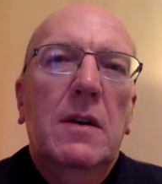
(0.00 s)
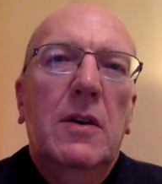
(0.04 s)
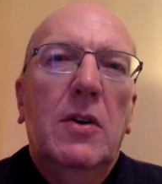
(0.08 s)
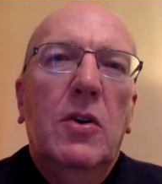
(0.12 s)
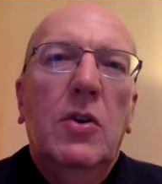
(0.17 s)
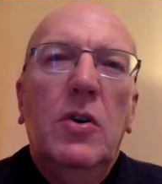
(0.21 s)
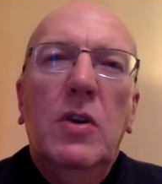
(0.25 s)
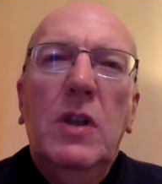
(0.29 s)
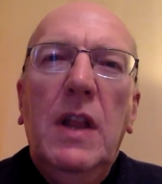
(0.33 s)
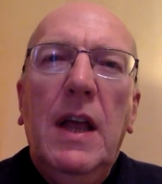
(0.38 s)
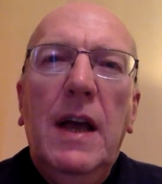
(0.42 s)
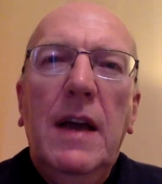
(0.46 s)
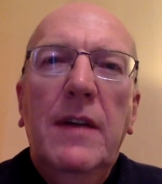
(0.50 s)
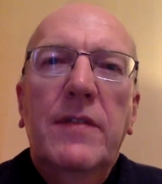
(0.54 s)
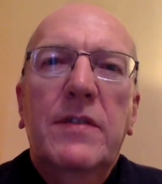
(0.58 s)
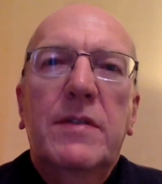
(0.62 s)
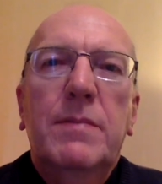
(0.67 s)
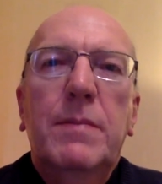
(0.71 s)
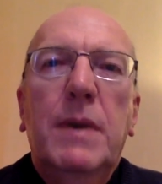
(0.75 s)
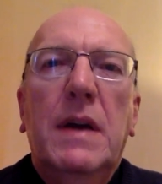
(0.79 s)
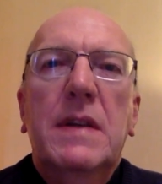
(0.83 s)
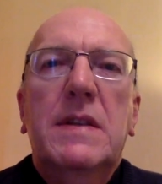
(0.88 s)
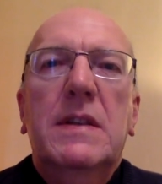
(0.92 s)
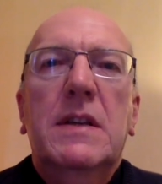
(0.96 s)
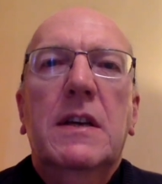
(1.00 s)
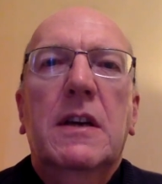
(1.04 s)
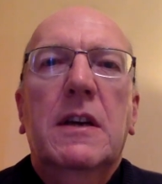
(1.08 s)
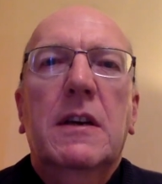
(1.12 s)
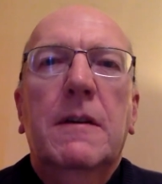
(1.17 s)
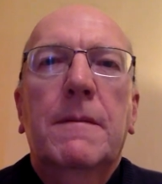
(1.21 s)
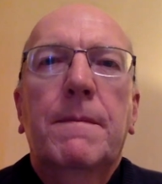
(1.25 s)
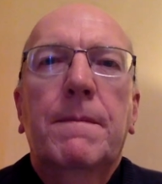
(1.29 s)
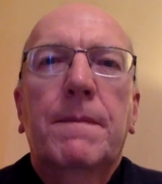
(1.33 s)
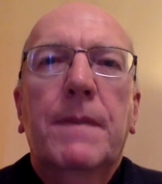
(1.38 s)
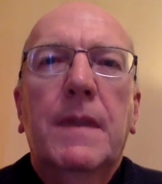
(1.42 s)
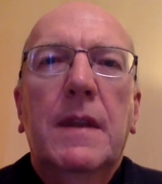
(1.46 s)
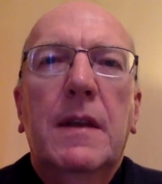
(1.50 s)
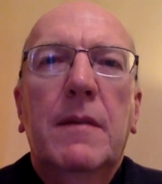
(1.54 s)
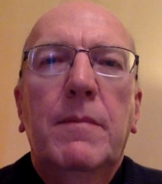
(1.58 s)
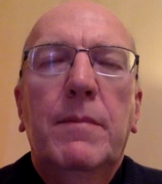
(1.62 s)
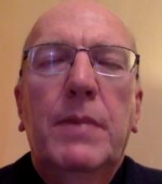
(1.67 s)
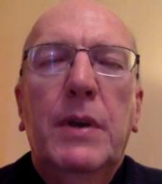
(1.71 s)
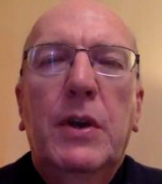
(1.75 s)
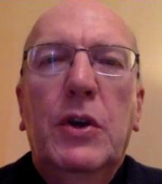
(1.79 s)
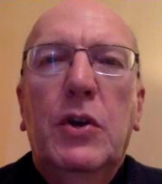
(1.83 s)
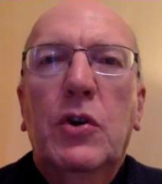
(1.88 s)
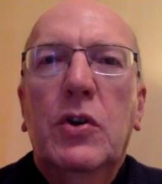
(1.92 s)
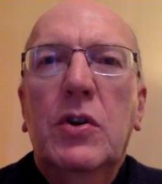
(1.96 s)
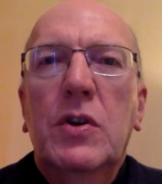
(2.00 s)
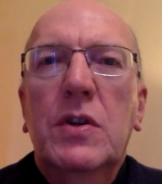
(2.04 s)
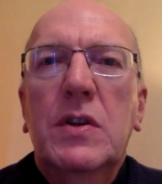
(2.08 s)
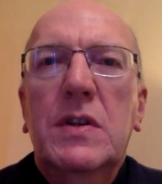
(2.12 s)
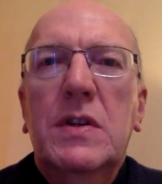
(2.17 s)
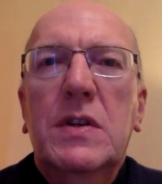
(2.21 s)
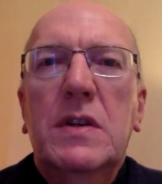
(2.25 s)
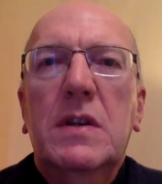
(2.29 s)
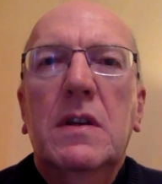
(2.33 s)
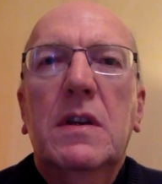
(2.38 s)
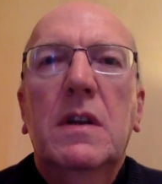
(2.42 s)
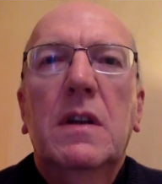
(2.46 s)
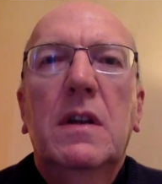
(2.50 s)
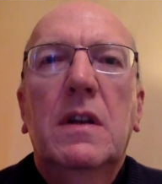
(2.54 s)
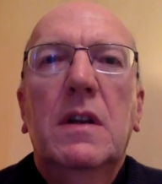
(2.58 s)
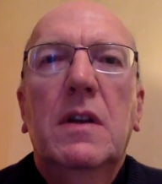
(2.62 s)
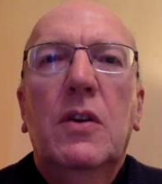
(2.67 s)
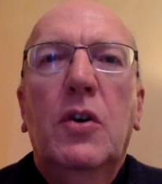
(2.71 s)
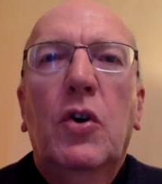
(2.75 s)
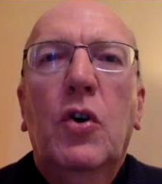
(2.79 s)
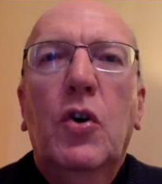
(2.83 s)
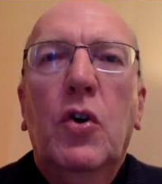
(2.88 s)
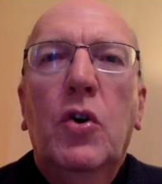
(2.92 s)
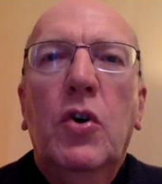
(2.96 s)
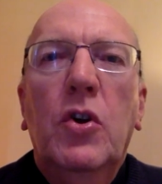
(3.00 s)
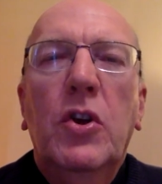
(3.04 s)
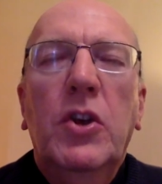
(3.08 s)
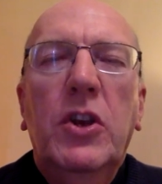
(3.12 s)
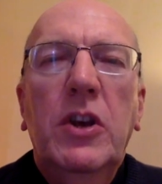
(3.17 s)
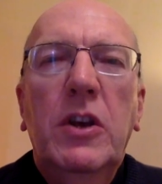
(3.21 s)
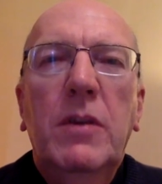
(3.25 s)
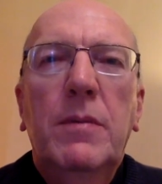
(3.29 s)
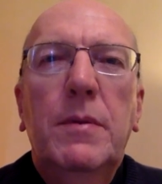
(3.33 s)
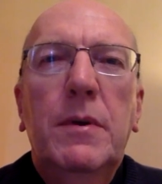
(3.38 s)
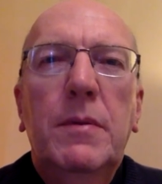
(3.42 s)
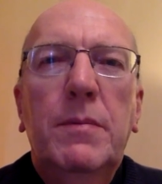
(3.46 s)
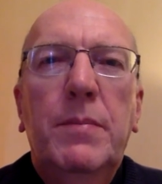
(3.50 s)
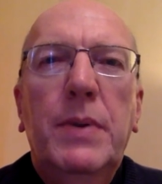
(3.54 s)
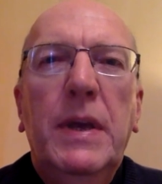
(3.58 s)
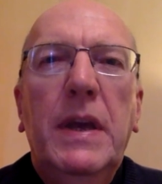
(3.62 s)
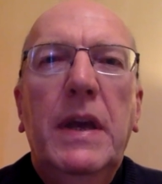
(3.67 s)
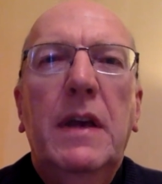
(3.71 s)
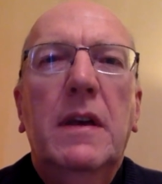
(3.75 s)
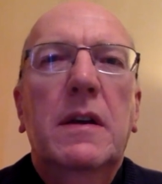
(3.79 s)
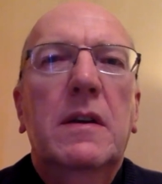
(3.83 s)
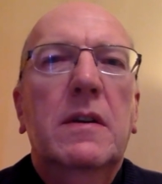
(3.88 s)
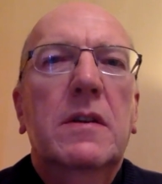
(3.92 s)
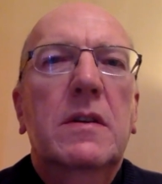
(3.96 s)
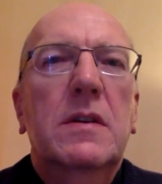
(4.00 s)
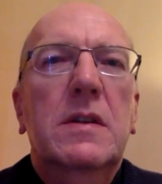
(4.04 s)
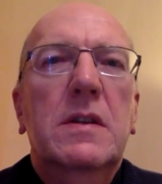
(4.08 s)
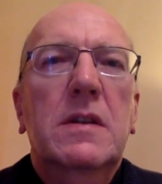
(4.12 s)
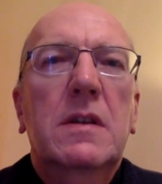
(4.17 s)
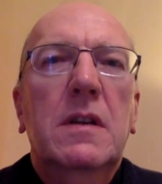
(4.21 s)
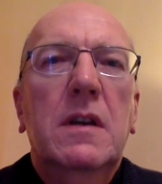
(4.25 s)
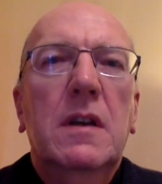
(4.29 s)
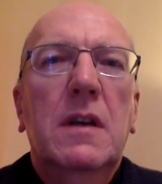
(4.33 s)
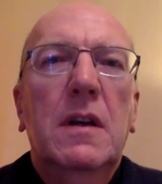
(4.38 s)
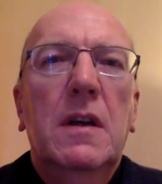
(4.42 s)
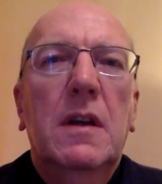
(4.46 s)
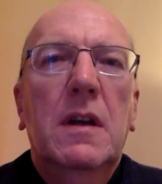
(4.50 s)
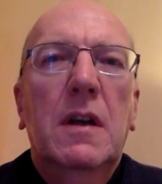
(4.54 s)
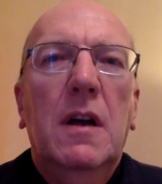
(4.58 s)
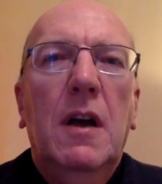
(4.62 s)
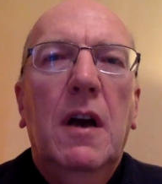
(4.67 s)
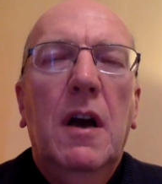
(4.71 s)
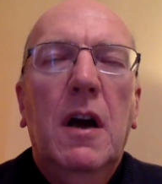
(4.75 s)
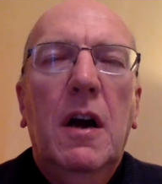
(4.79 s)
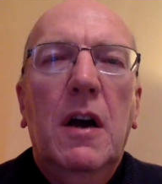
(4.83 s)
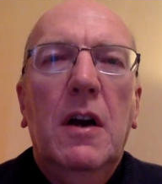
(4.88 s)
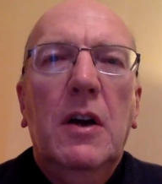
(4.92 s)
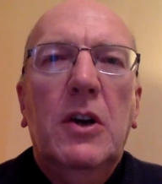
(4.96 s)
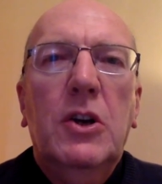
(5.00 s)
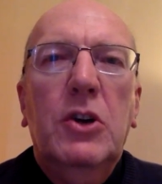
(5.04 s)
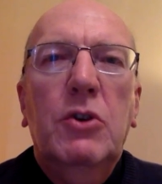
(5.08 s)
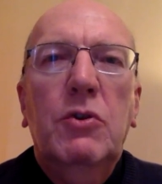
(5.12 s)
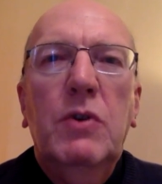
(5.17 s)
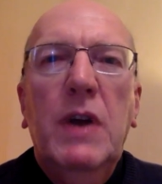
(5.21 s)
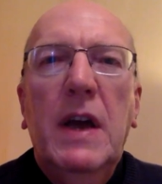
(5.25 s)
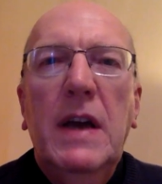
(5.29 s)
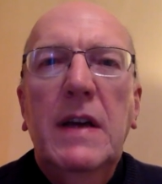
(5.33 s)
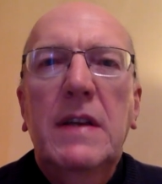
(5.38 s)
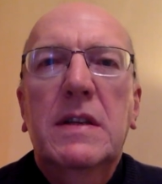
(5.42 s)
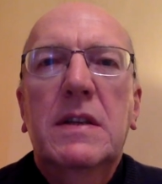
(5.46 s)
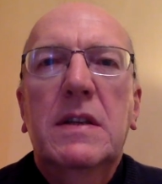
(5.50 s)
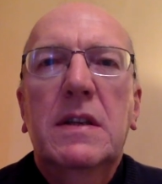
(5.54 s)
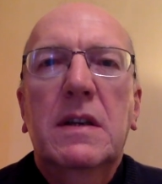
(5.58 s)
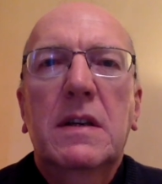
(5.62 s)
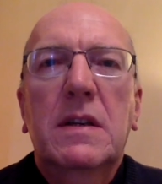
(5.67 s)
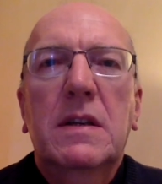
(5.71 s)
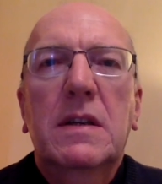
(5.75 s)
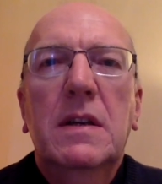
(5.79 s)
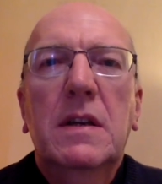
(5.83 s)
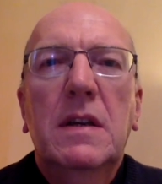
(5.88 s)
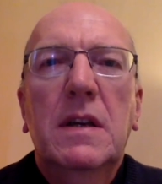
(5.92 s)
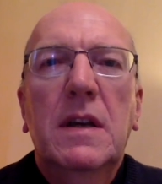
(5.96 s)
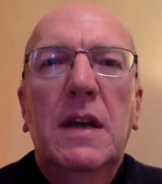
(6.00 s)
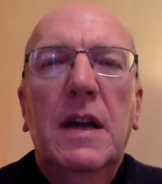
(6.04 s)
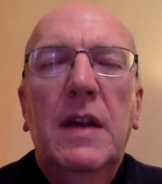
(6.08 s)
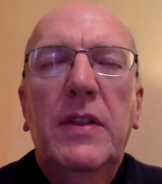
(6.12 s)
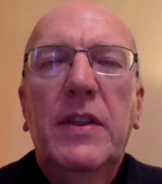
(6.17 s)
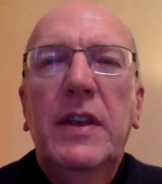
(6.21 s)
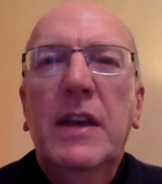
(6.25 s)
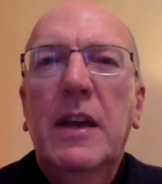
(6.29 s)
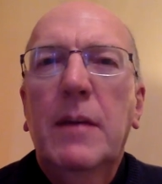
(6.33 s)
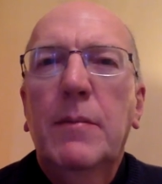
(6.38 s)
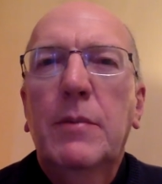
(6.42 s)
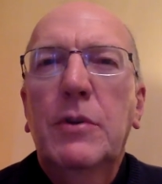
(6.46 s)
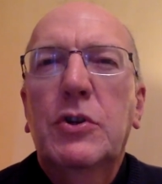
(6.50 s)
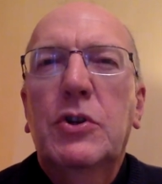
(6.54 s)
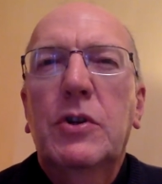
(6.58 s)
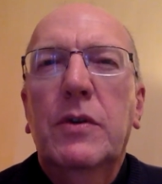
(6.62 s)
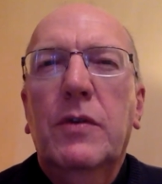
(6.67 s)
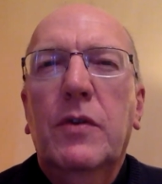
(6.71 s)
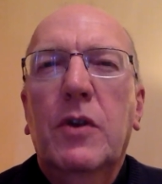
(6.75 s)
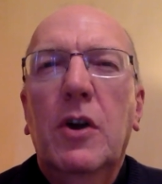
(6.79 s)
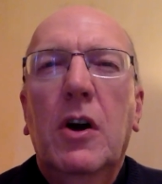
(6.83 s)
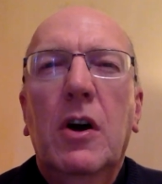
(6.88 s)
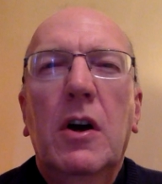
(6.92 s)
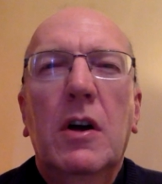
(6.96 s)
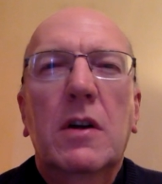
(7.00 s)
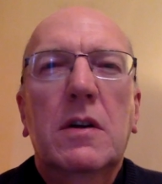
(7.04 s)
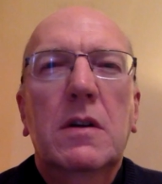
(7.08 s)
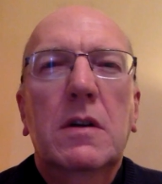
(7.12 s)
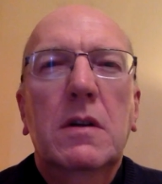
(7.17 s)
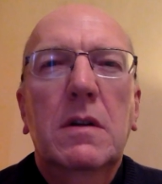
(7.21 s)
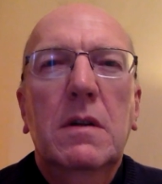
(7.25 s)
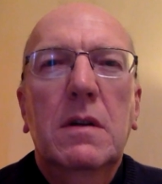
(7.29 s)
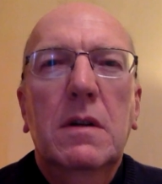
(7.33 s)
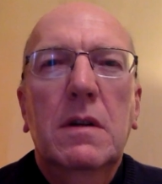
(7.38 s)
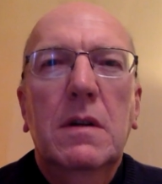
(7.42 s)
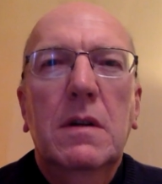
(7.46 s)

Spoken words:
all lives matter because all human beings are created in the image of God.